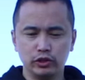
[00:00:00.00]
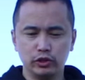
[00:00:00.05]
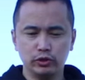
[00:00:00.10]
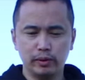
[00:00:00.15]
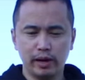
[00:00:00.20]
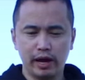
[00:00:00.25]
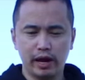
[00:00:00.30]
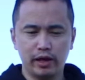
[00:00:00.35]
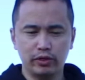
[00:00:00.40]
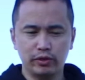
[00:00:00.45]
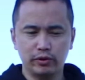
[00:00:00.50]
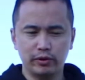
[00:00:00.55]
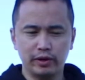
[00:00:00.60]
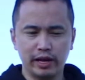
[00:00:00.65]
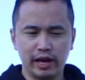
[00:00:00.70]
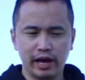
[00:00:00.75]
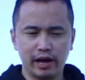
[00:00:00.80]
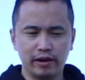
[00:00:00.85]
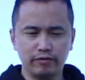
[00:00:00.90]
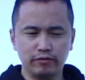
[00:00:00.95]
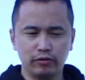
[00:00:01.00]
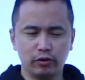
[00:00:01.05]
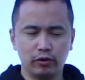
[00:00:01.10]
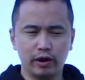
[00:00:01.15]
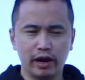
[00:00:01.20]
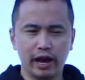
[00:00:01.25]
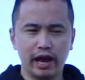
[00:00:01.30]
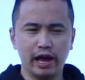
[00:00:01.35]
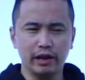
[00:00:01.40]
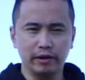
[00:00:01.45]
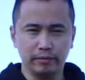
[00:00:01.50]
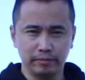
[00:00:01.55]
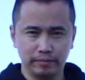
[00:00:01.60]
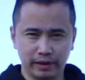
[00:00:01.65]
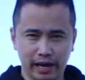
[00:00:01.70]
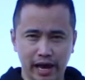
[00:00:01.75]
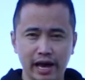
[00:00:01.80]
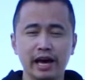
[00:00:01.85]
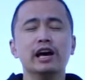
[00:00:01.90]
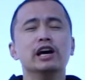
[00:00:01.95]
2 and 3 and 4 and.
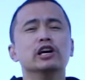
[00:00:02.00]
Okay,